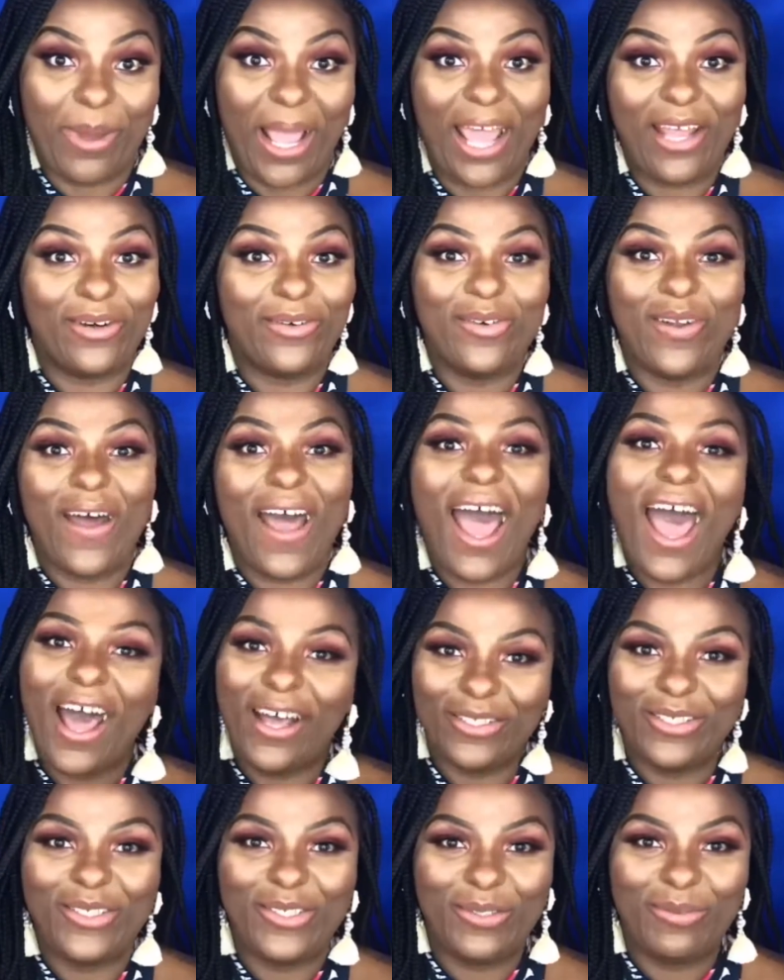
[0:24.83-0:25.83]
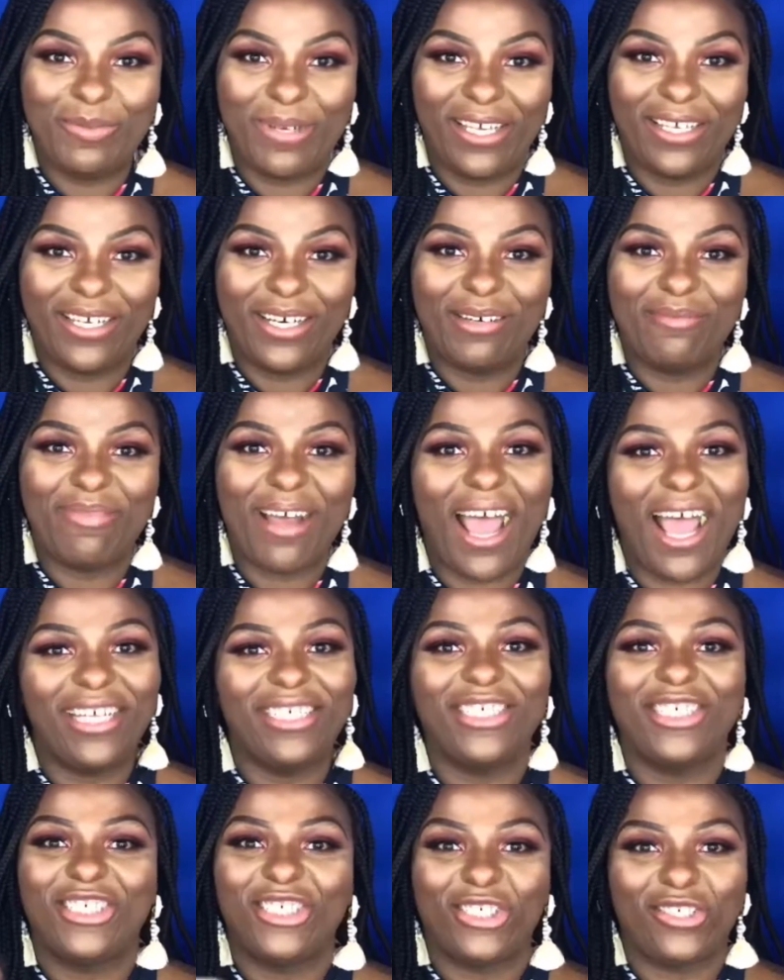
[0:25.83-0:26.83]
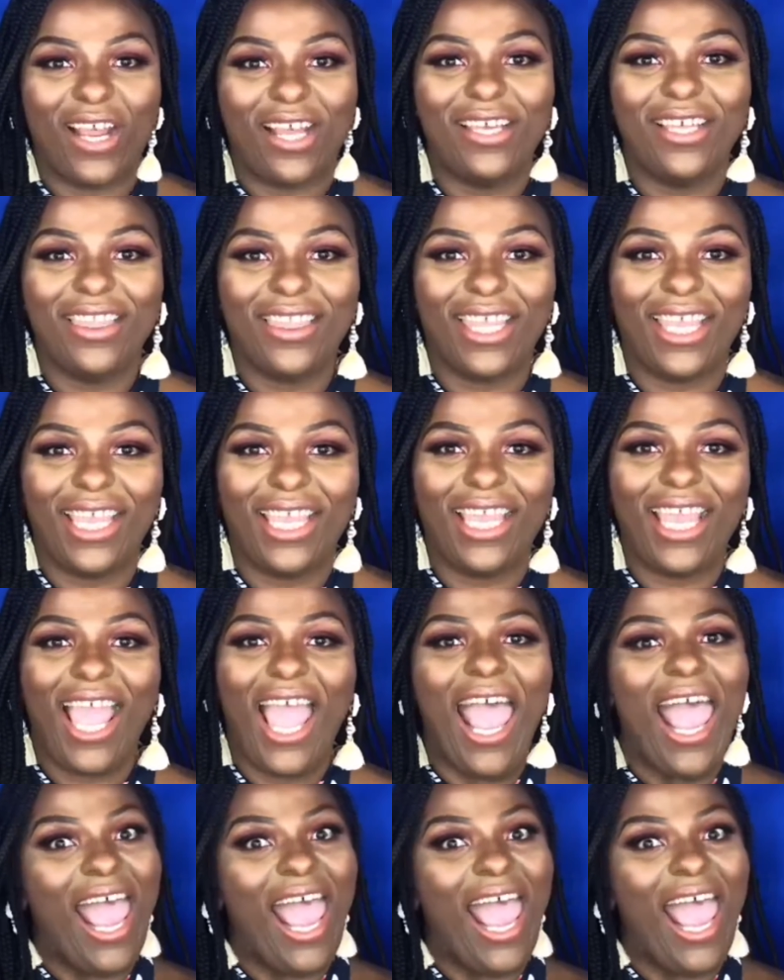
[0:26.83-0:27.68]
I don't know how to do makeup. I just try a thing